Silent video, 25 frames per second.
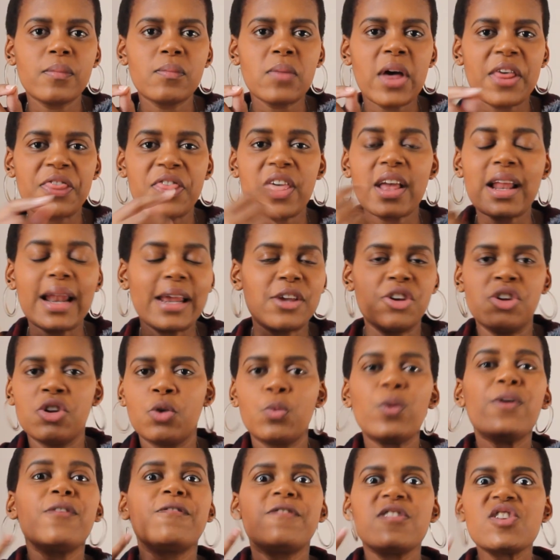I think, like, you
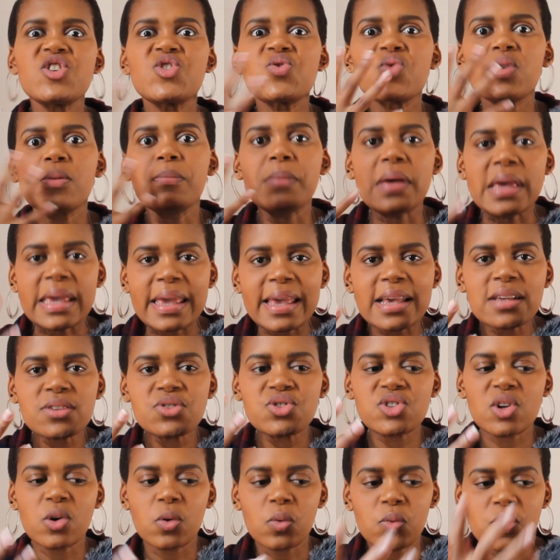know, we're visual
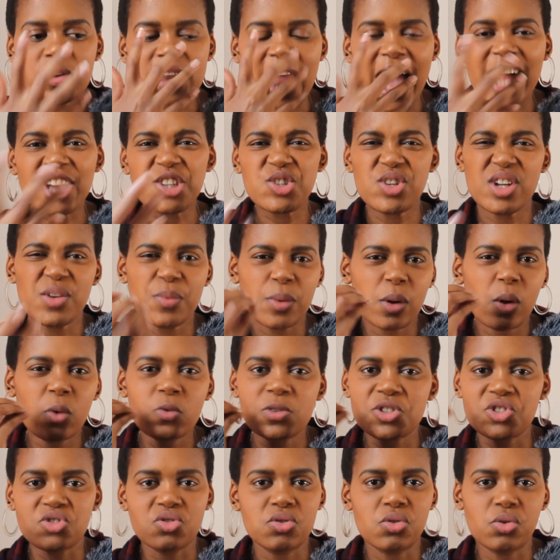beings, so naturally we're
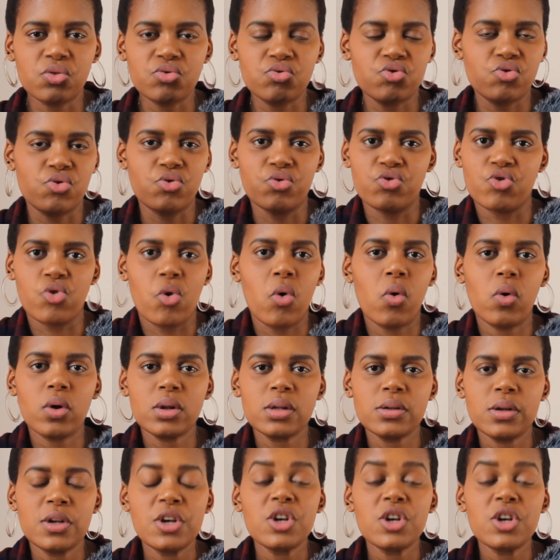always drawing.